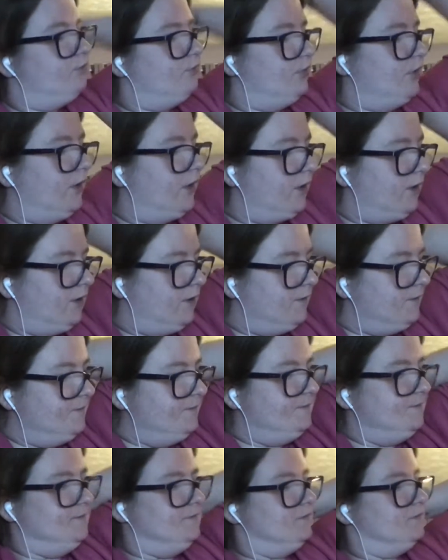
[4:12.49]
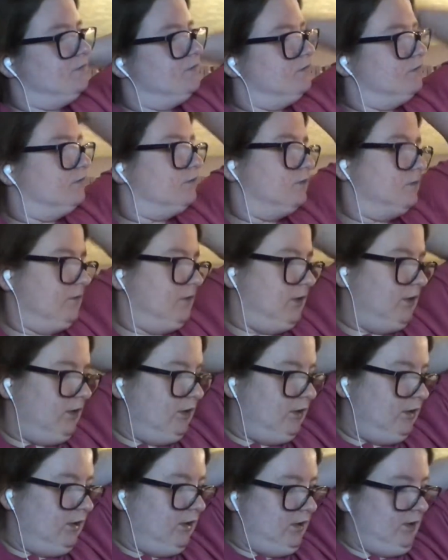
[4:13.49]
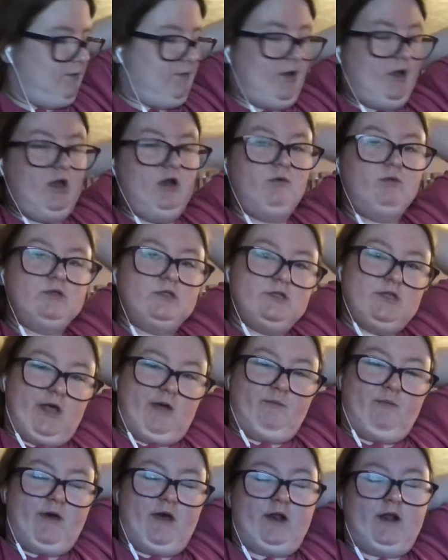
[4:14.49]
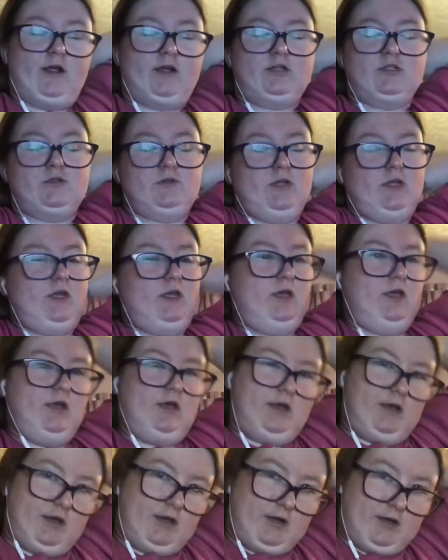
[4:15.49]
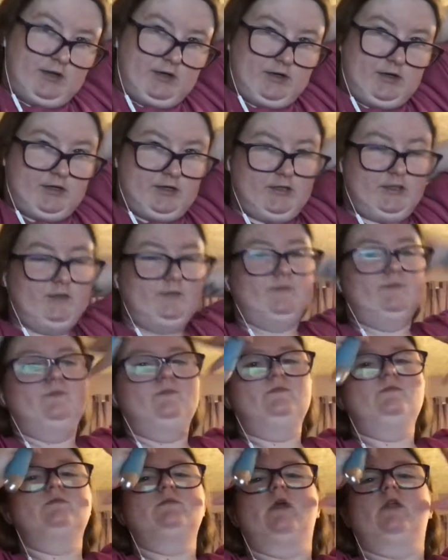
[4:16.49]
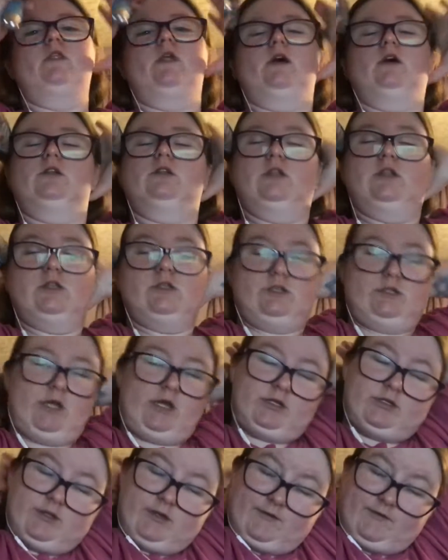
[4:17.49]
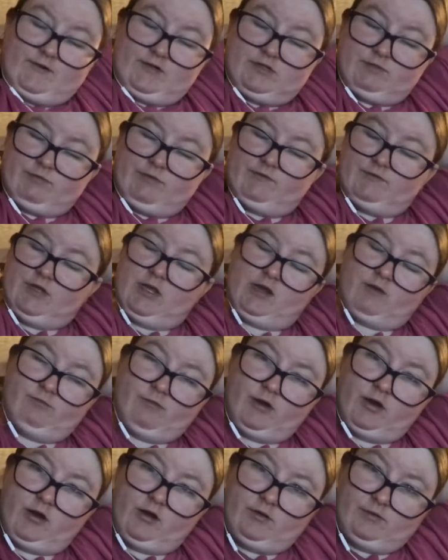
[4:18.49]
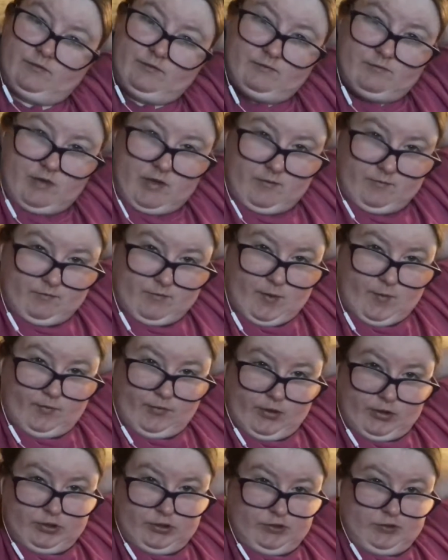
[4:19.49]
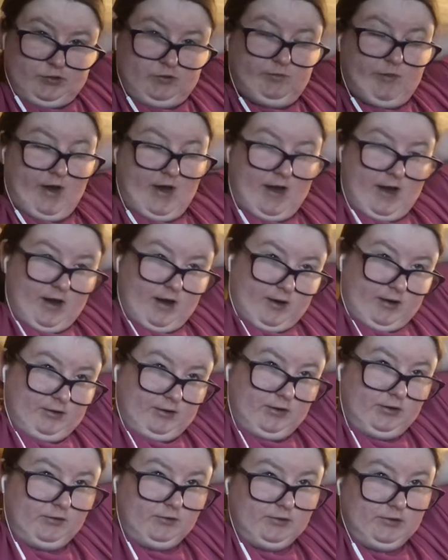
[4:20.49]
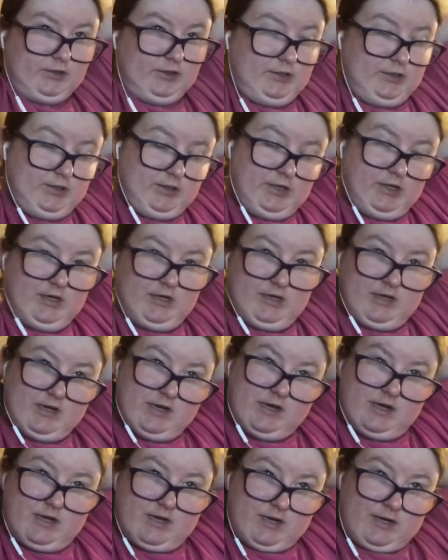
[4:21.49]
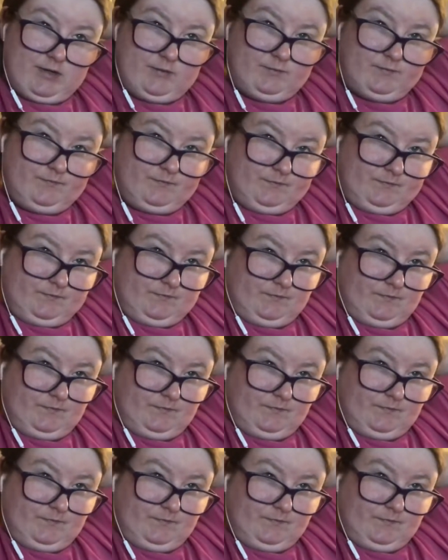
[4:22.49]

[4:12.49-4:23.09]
but, um, yeah, my hair wasn't that bad, actually. Um, and that, this is actually the first time I've taken my hair, my, a brush through my hair, literally. Um,